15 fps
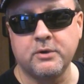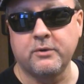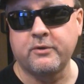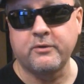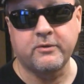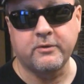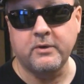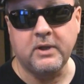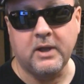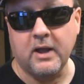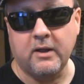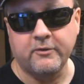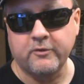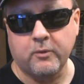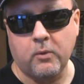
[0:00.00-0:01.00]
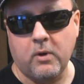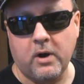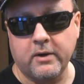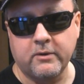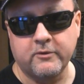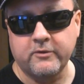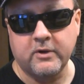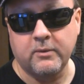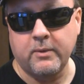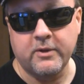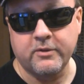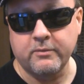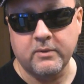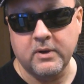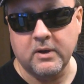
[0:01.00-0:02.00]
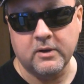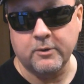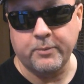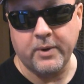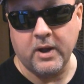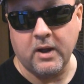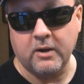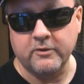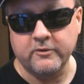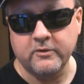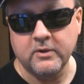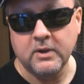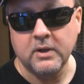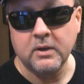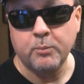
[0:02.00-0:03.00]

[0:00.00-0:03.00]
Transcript: 30 gallons of water is going to weigh 300 pounds.